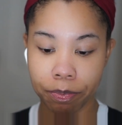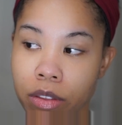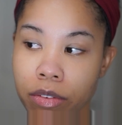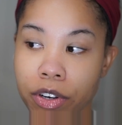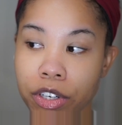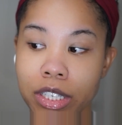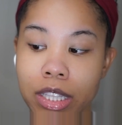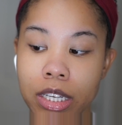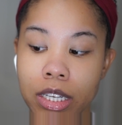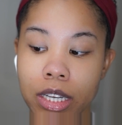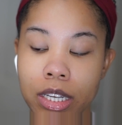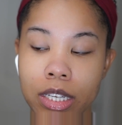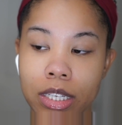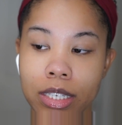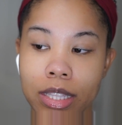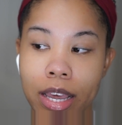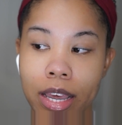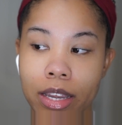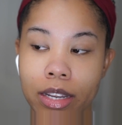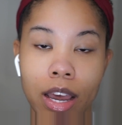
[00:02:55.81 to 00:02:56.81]
The first thing
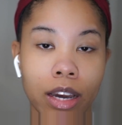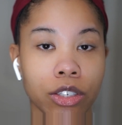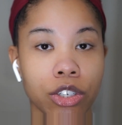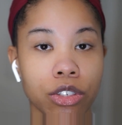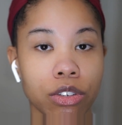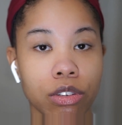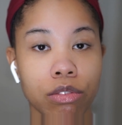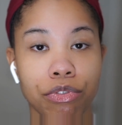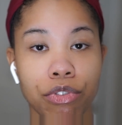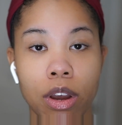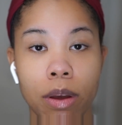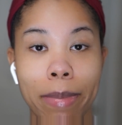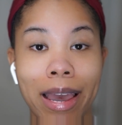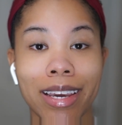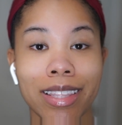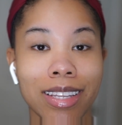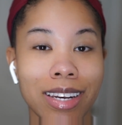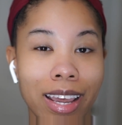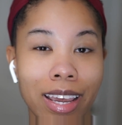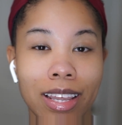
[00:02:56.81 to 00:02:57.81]
is that doctors from back
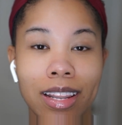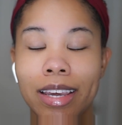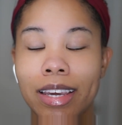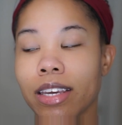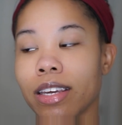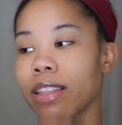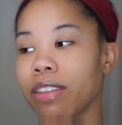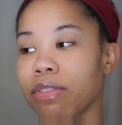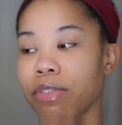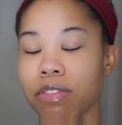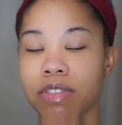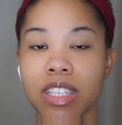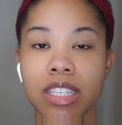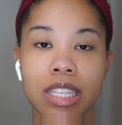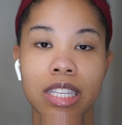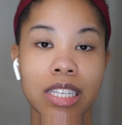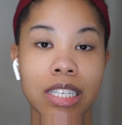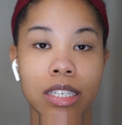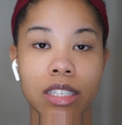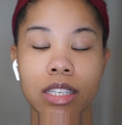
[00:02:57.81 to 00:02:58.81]
in the day, like the 50s
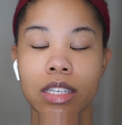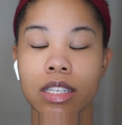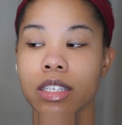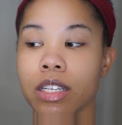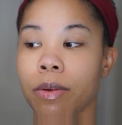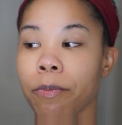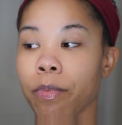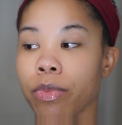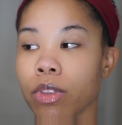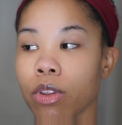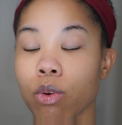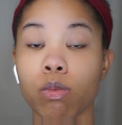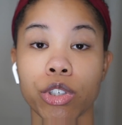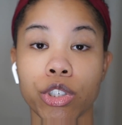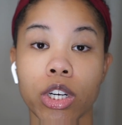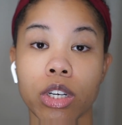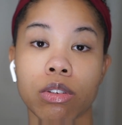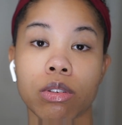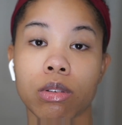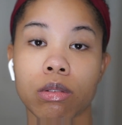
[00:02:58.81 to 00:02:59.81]
and the 60s, were
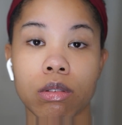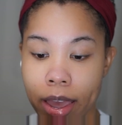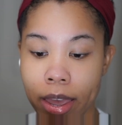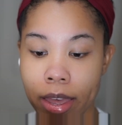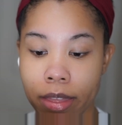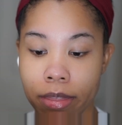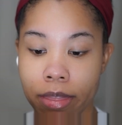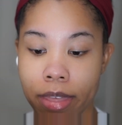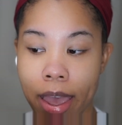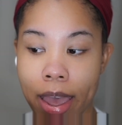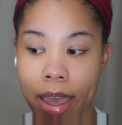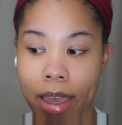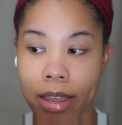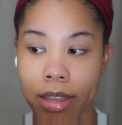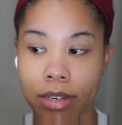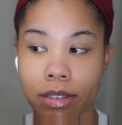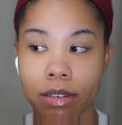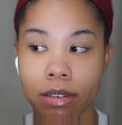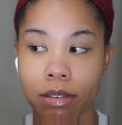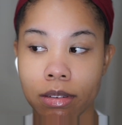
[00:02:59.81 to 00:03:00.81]
jerks, and
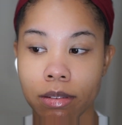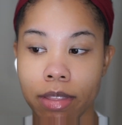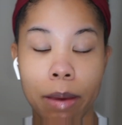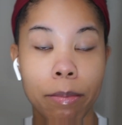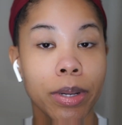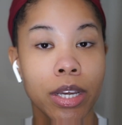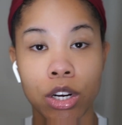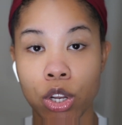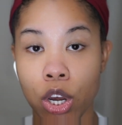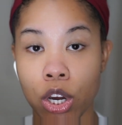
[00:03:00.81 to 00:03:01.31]
that played a